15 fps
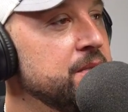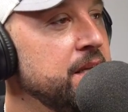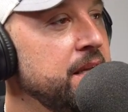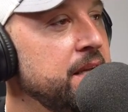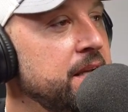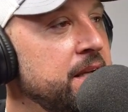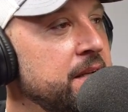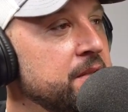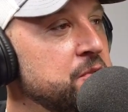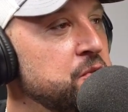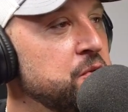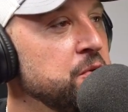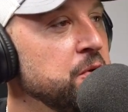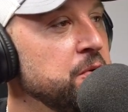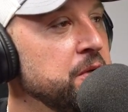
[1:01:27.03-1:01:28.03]
and
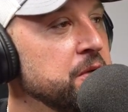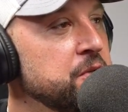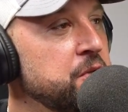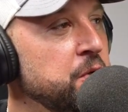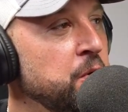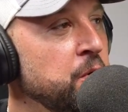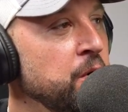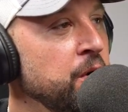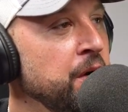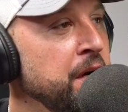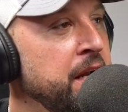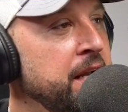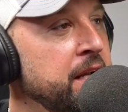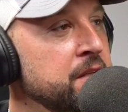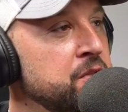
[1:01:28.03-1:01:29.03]
screw your score
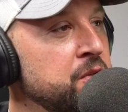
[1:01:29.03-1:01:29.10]
and